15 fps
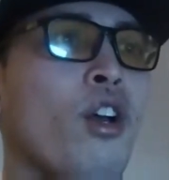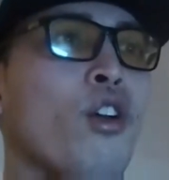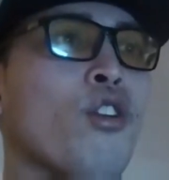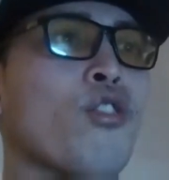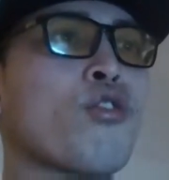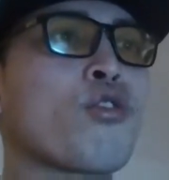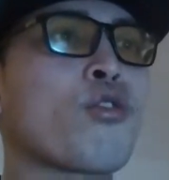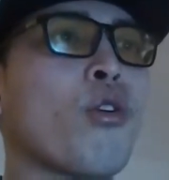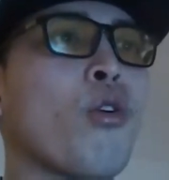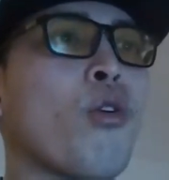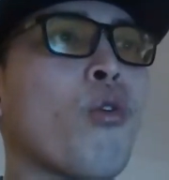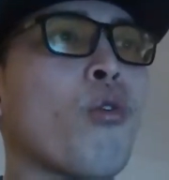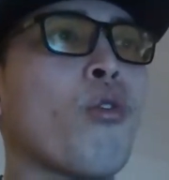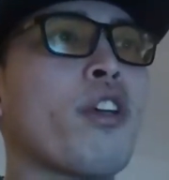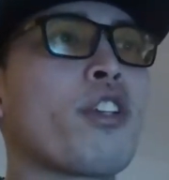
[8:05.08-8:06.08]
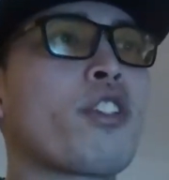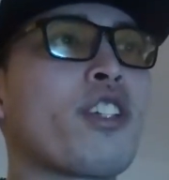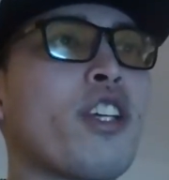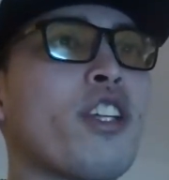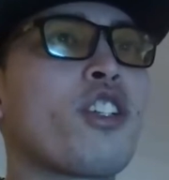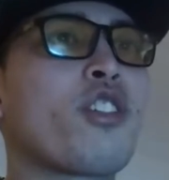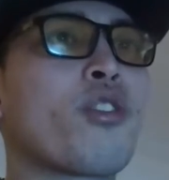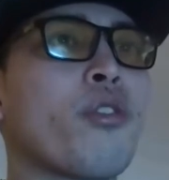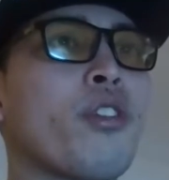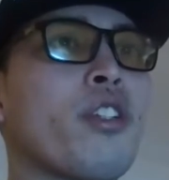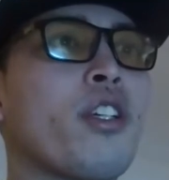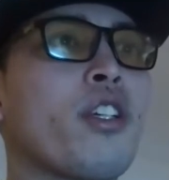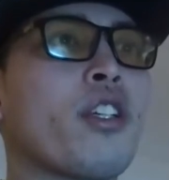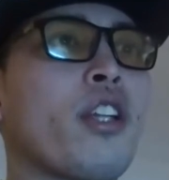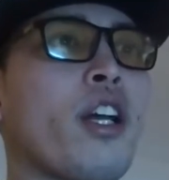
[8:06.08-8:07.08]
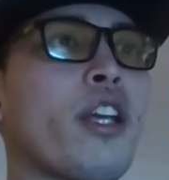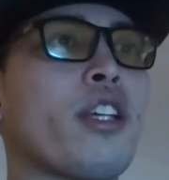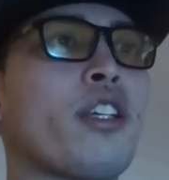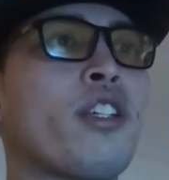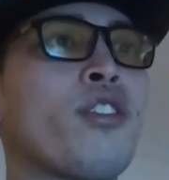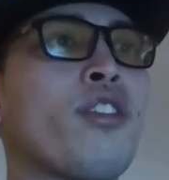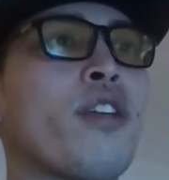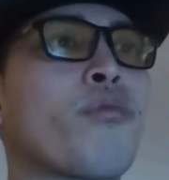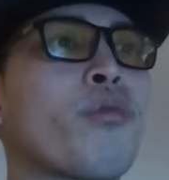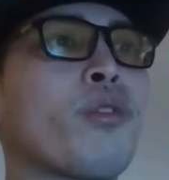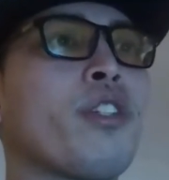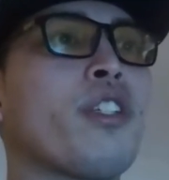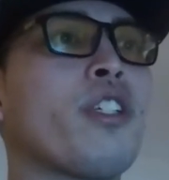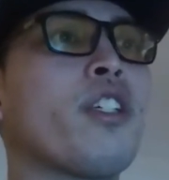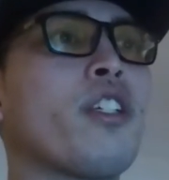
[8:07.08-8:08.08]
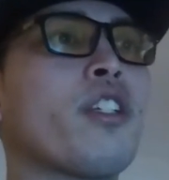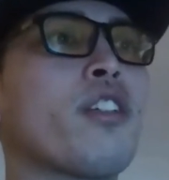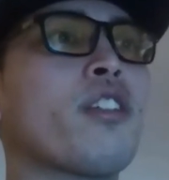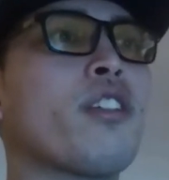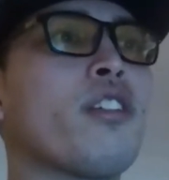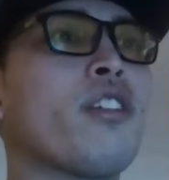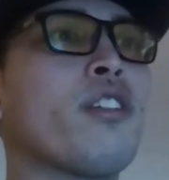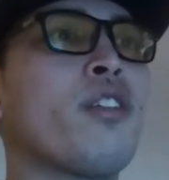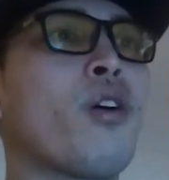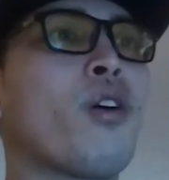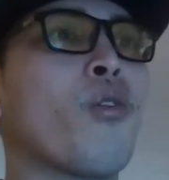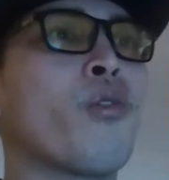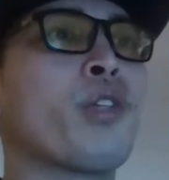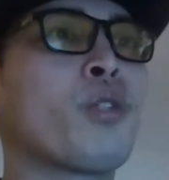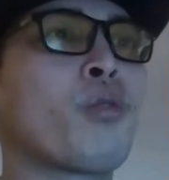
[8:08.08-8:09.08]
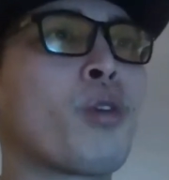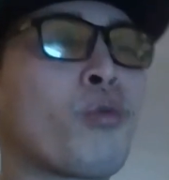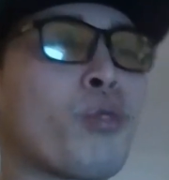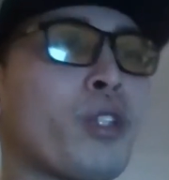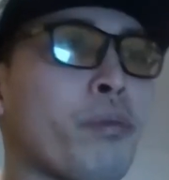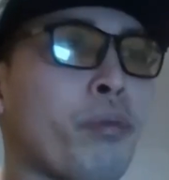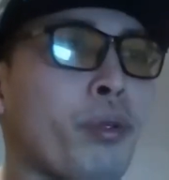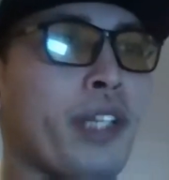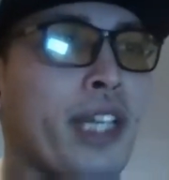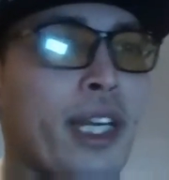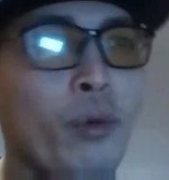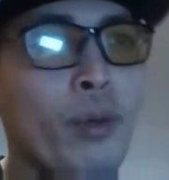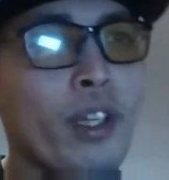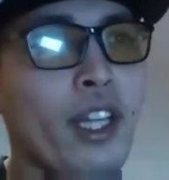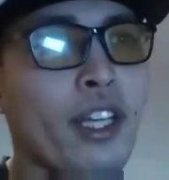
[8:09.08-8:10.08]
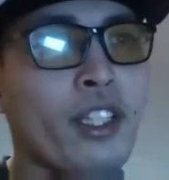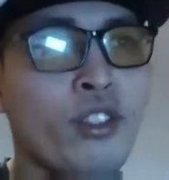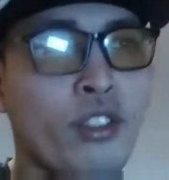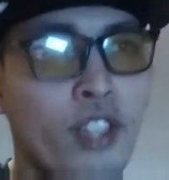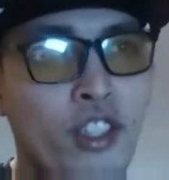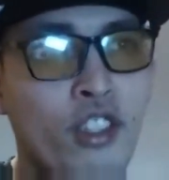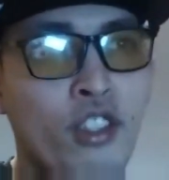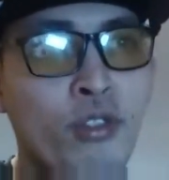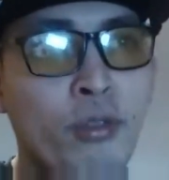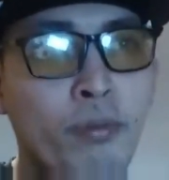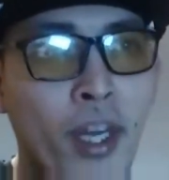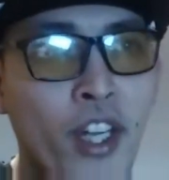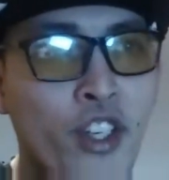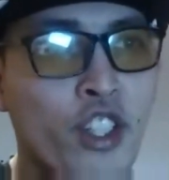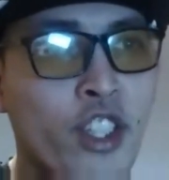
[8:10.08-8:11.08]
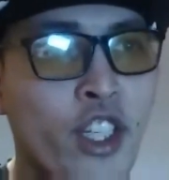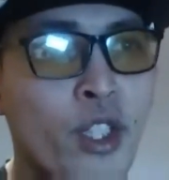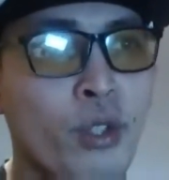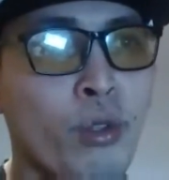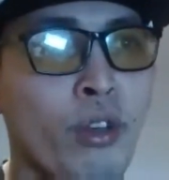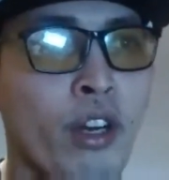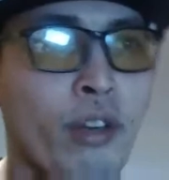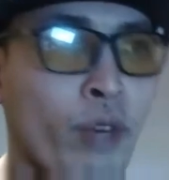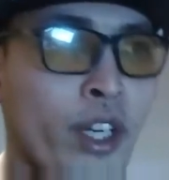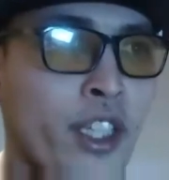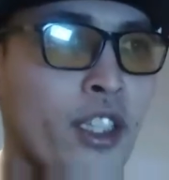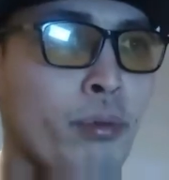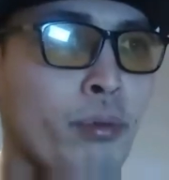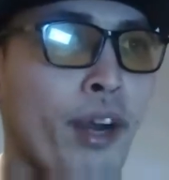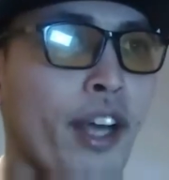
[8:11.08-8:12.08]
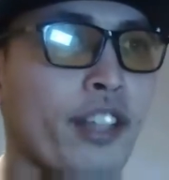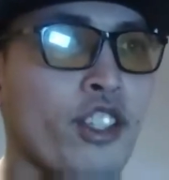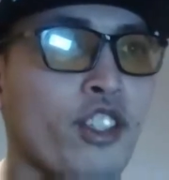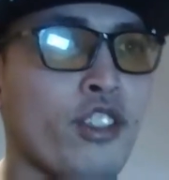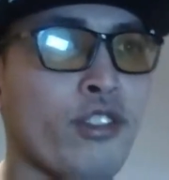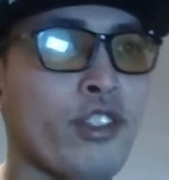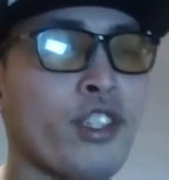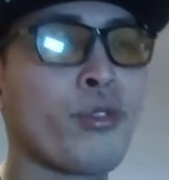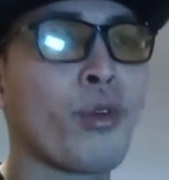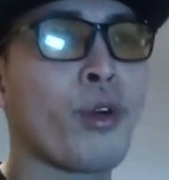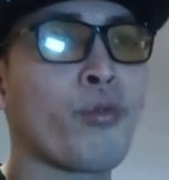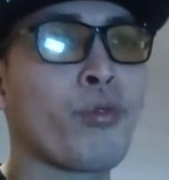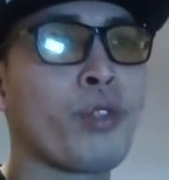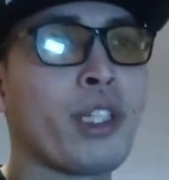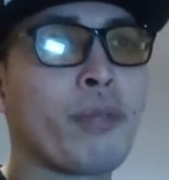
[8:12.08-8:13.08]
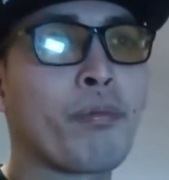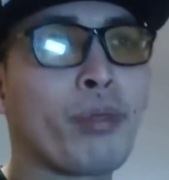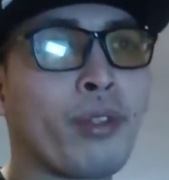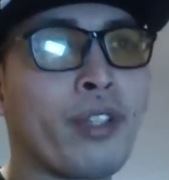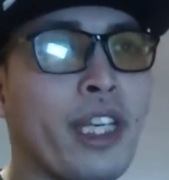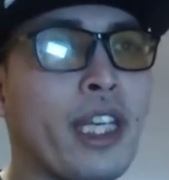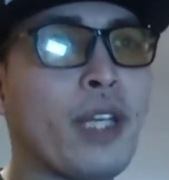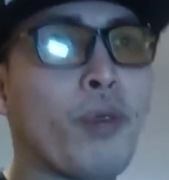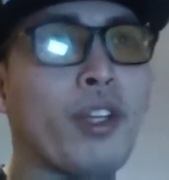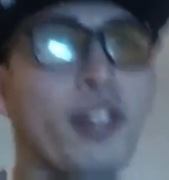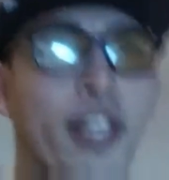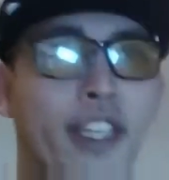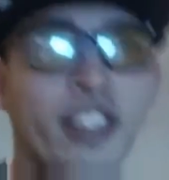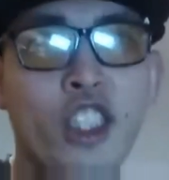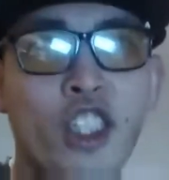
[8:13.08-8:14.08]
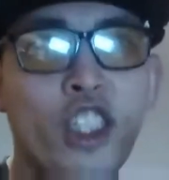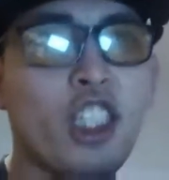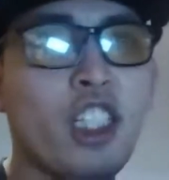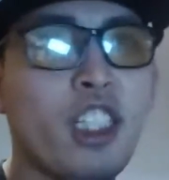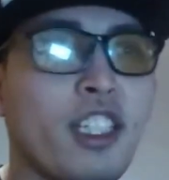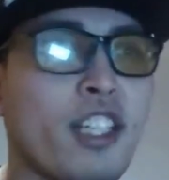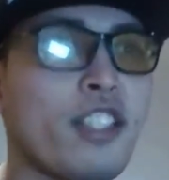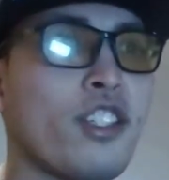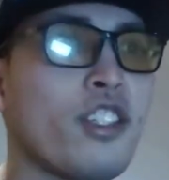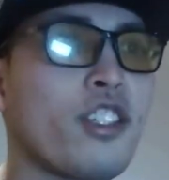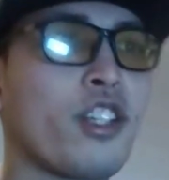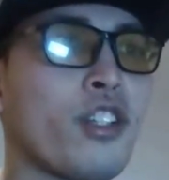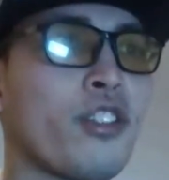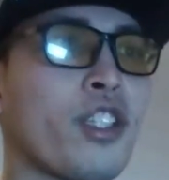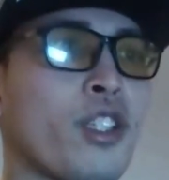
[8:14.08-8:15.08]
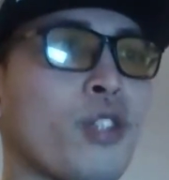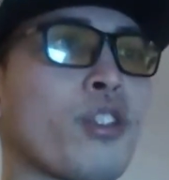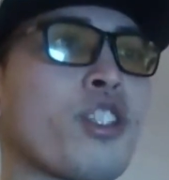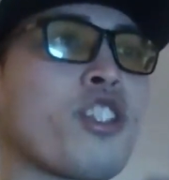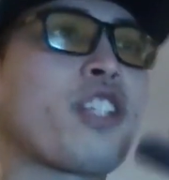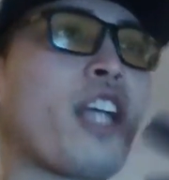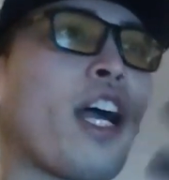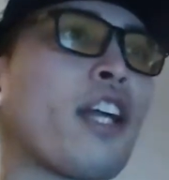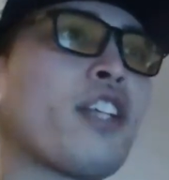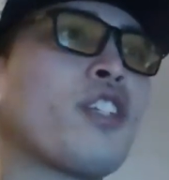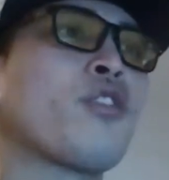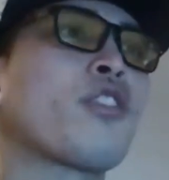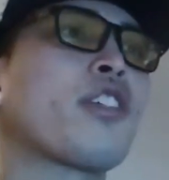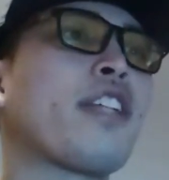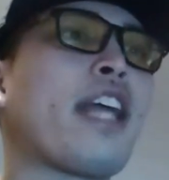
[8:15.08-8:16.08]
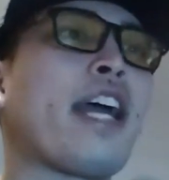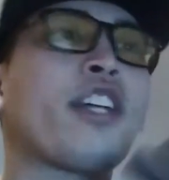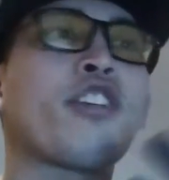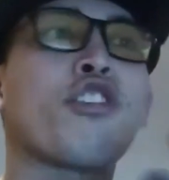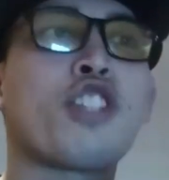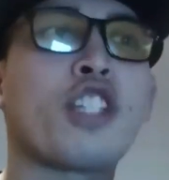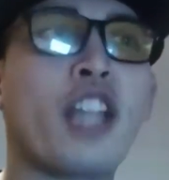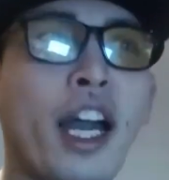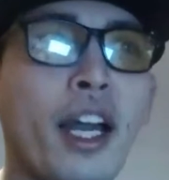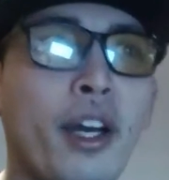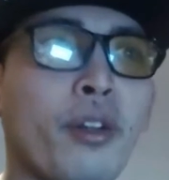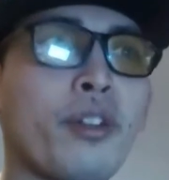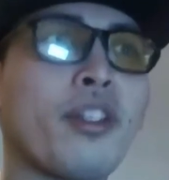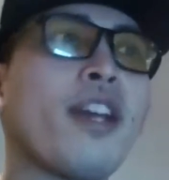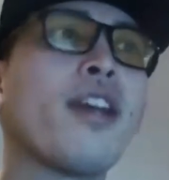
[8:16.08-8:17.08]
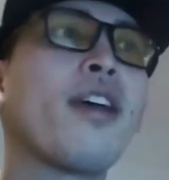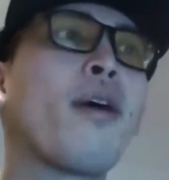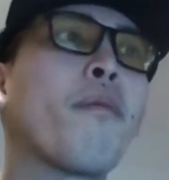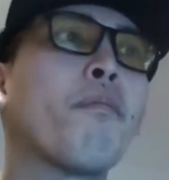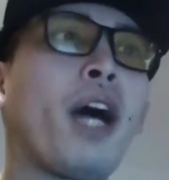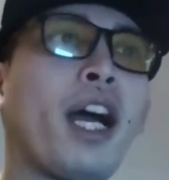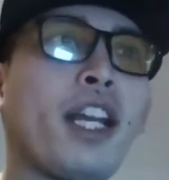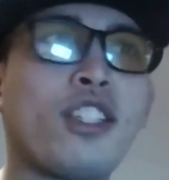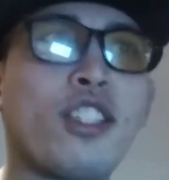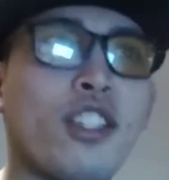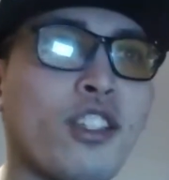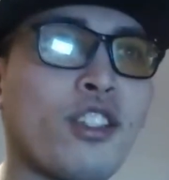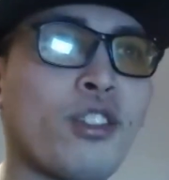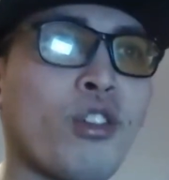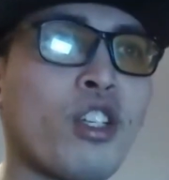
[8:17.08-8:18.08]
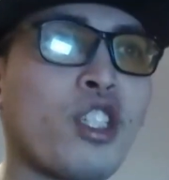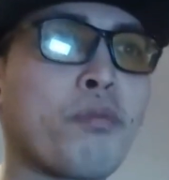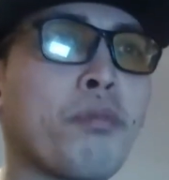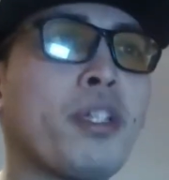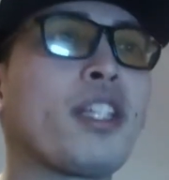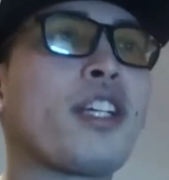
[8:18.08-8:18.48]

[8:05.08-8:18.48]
So essentially, like you didn't really, you weren't really playing with like, because you mentioned that you were a Reiki practitioner. You weren't really playing with like chi necessarily. You were just kind of using that inner child mindset, so to speak.